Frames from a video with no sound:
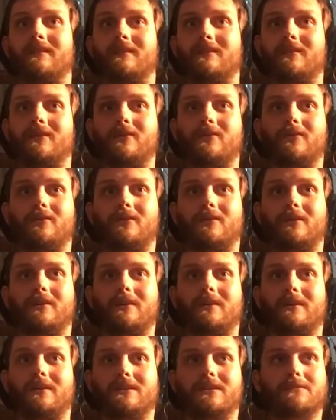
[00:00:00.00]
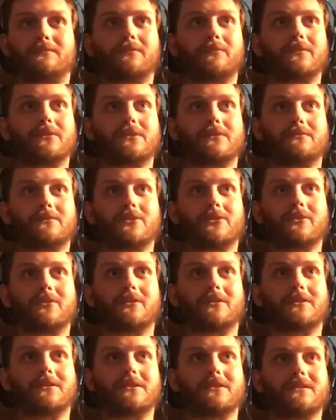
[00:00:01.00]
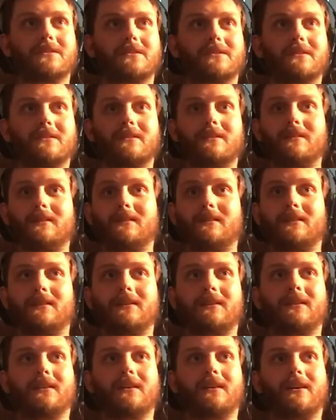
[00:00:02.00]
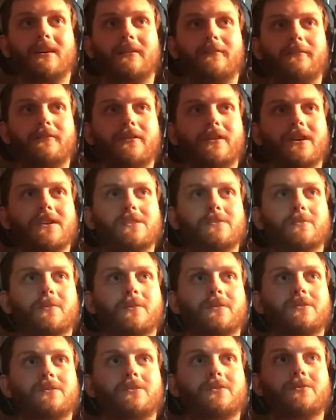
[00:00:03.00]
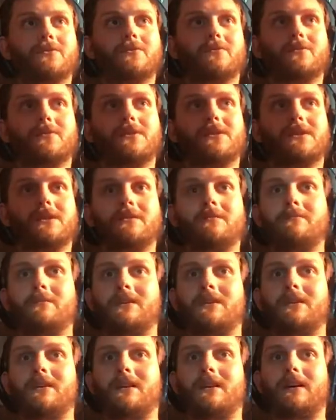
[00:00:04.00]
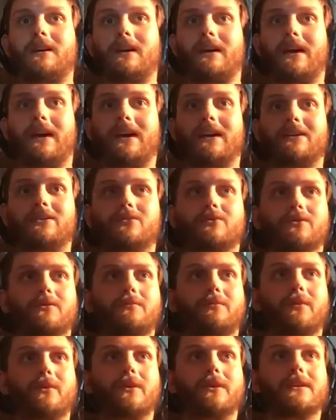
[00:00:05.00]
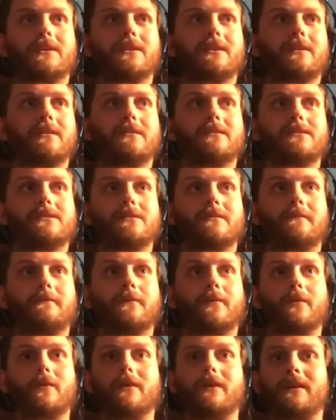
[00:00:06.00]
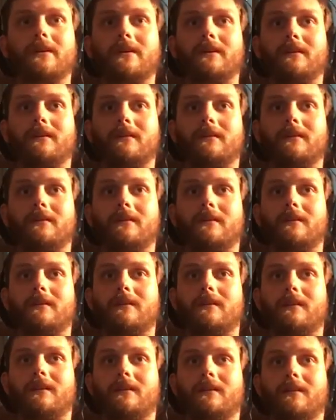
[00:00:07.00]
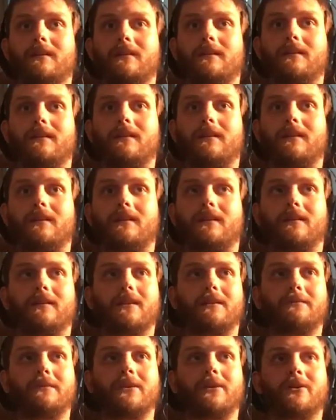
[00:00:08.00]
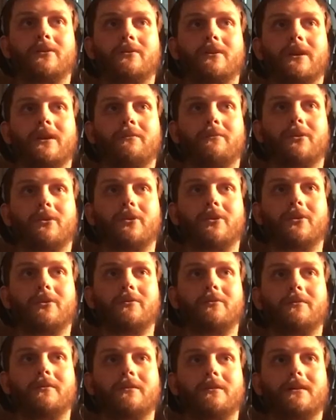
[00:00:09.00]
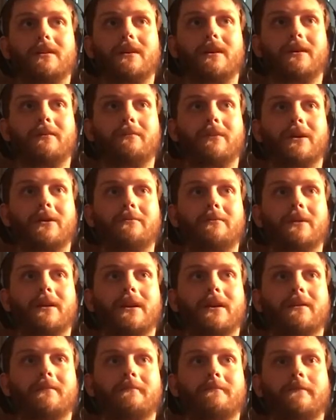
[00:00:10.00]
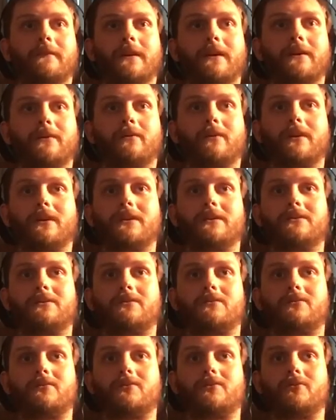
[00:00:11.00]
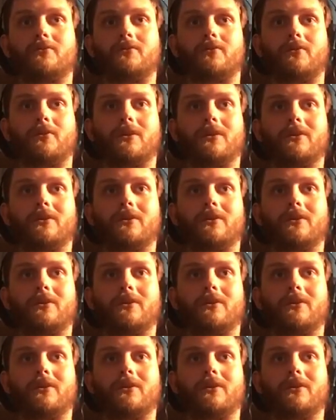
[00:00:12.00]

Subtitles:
Ooh, some jugs. If you guys want to see me actually playing some Fortnite, let me know down below. And maybe I can find a way to